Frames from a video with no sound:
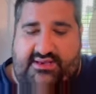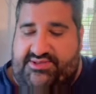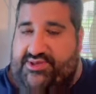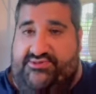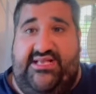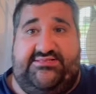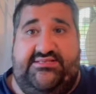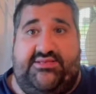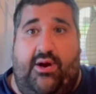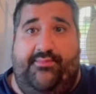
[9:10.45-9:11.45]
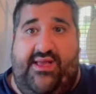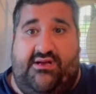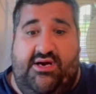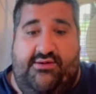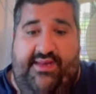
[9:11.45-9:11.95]
So this is going to be a
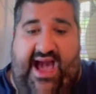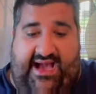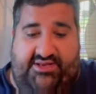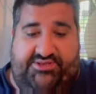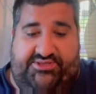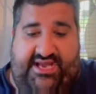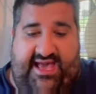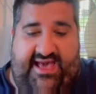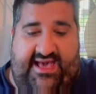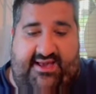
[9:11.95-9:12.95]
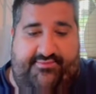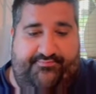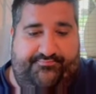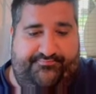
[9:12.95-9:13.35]
good match. And